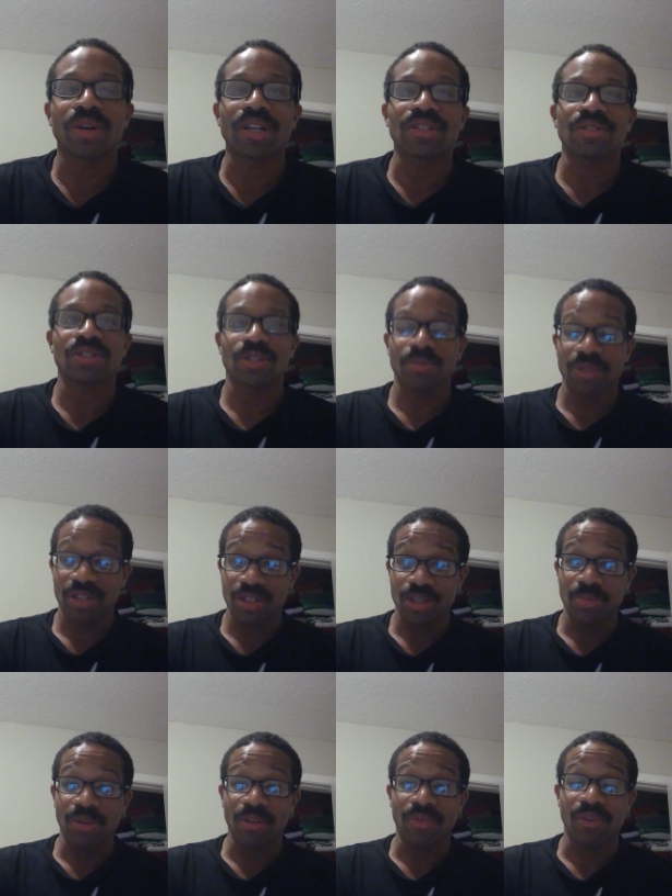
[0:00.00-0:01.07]
Watson has been
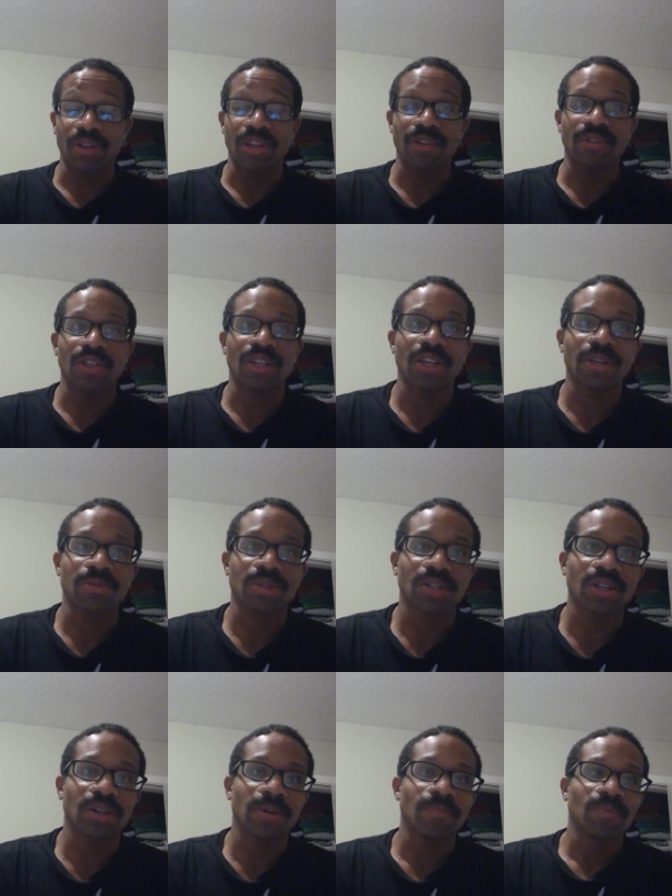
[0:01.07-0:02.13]
suspended for 11 games.
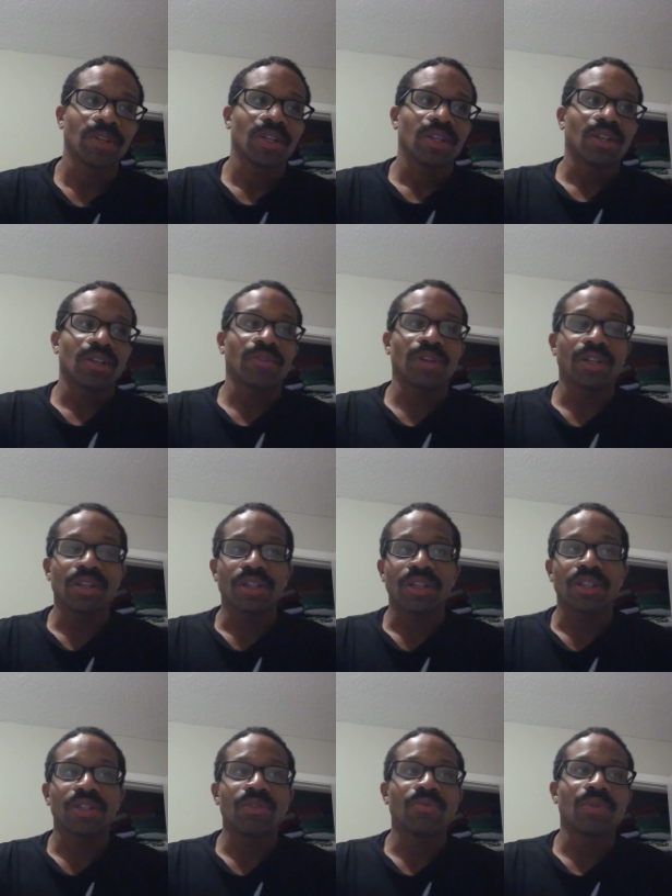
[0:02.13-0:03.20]
Now, granted, yeah,
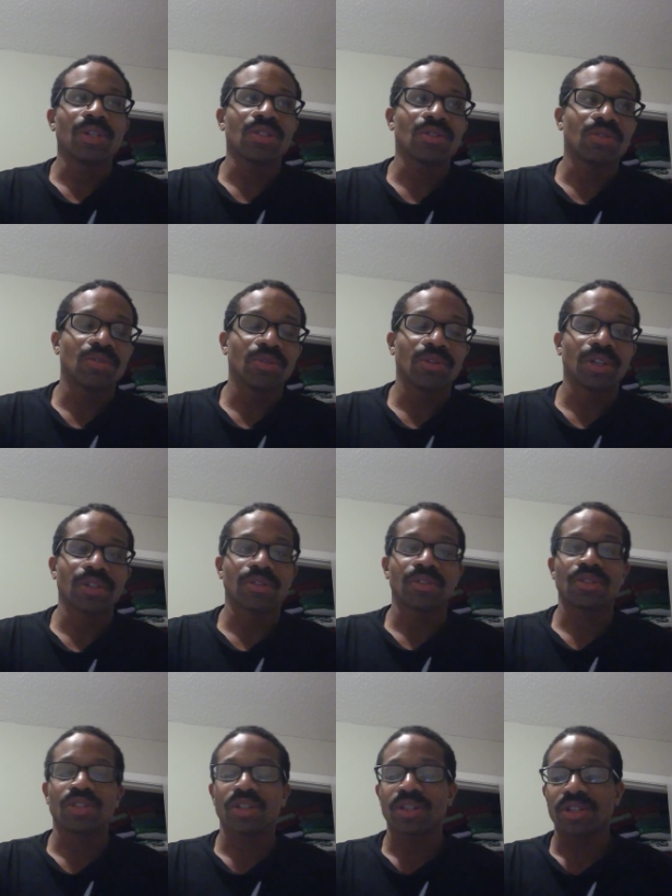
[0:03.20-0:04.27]
he went to court,
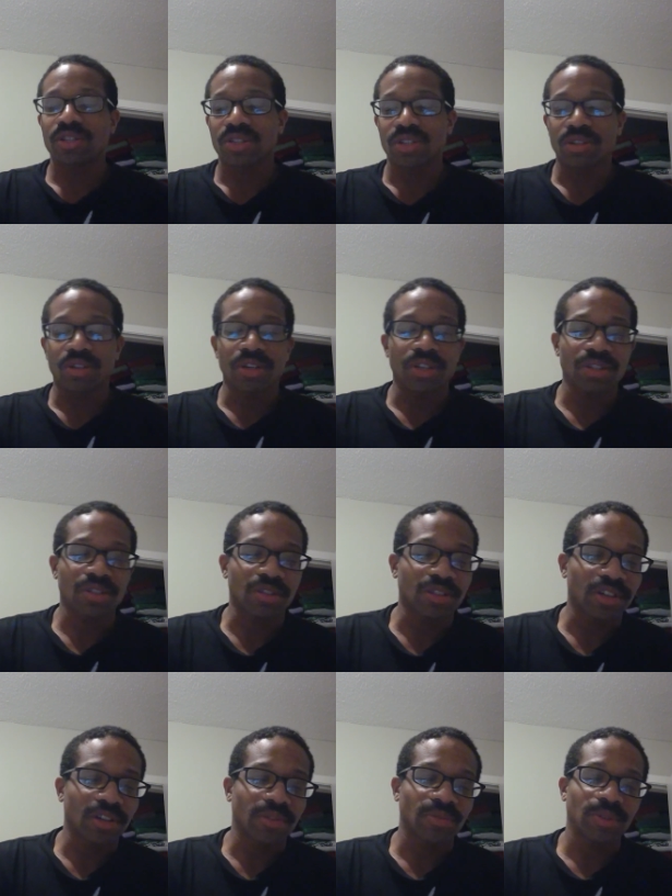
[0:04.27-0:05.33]
the judge and all this
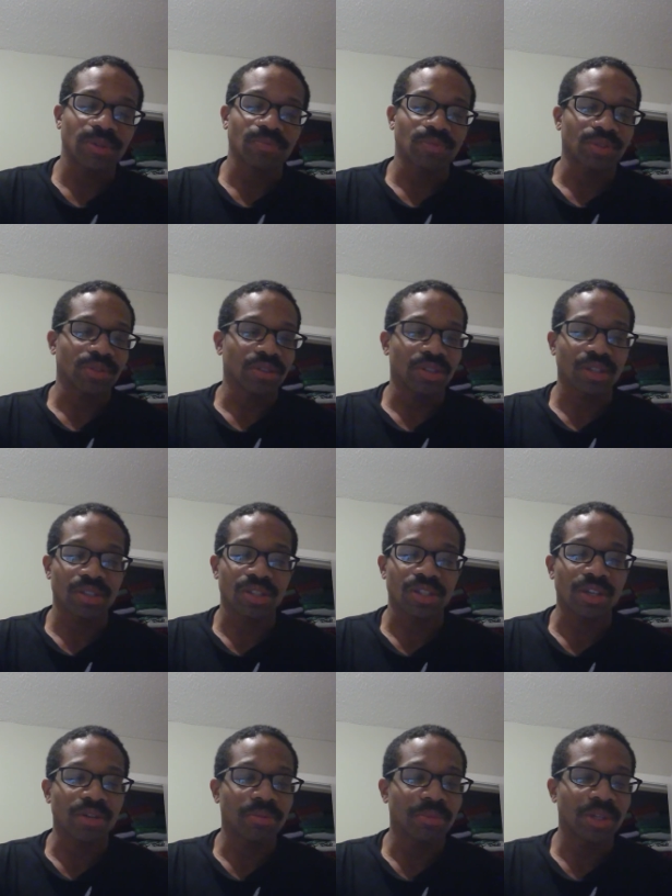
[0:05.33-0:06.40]
stuff, and a
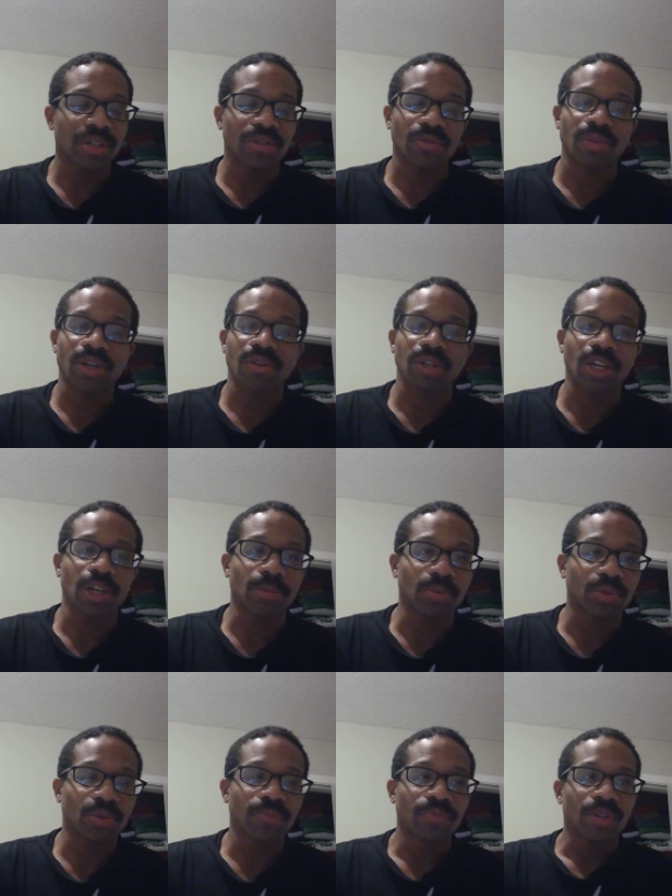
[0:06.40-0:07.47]
settlement in around
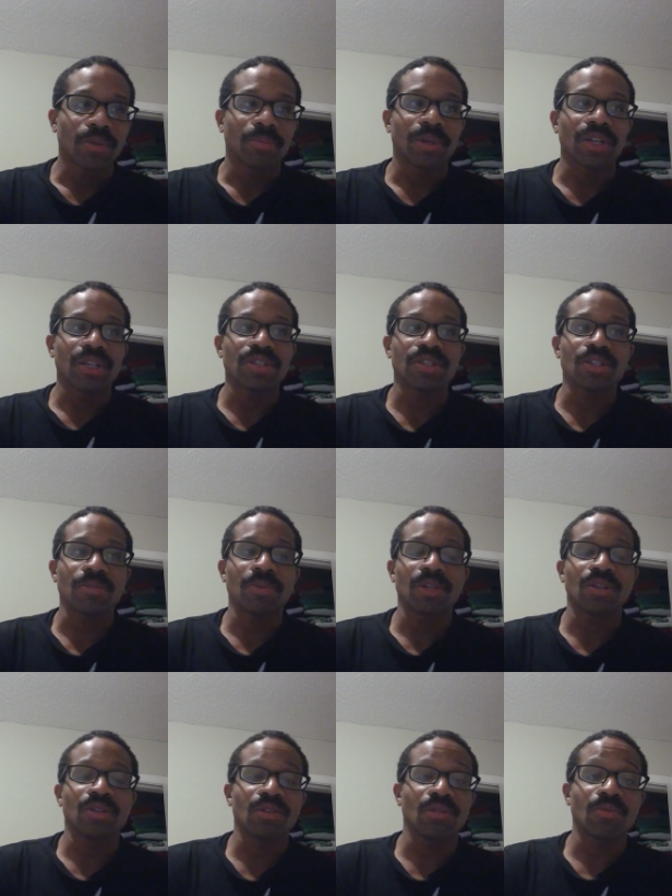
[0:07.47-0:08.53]
April. But they
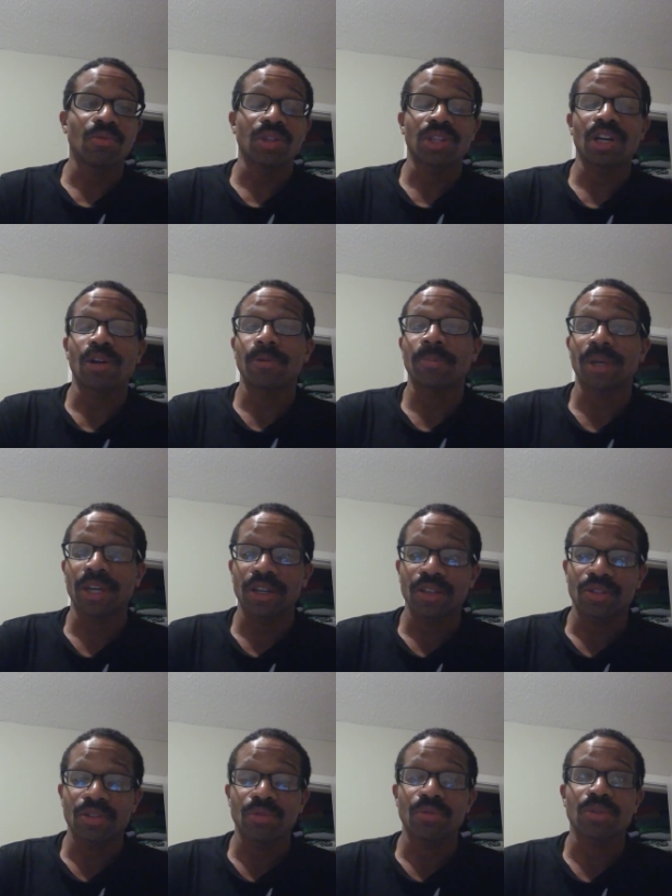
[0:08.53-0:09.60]
suspended him without
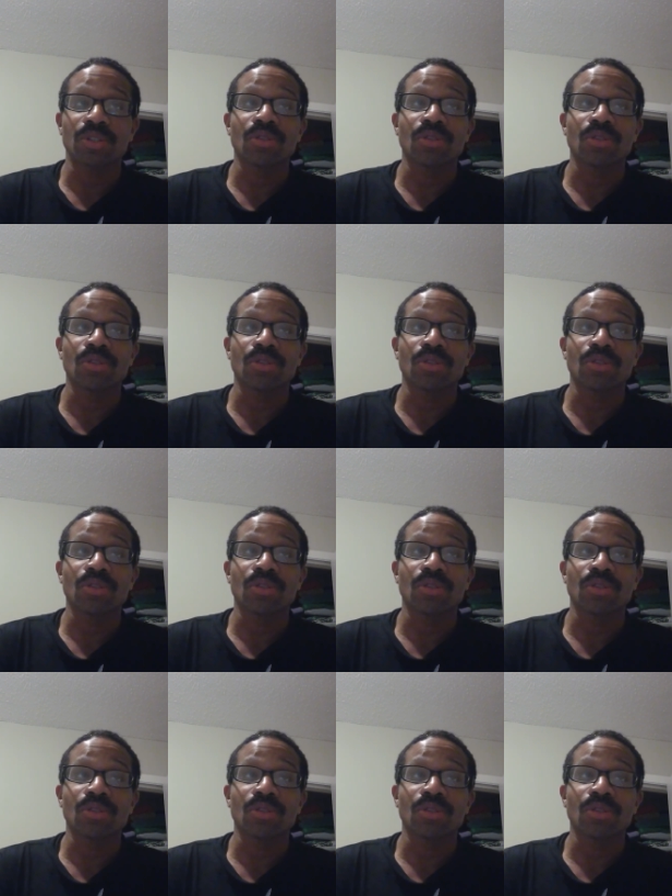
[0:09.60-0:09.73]
pay, too.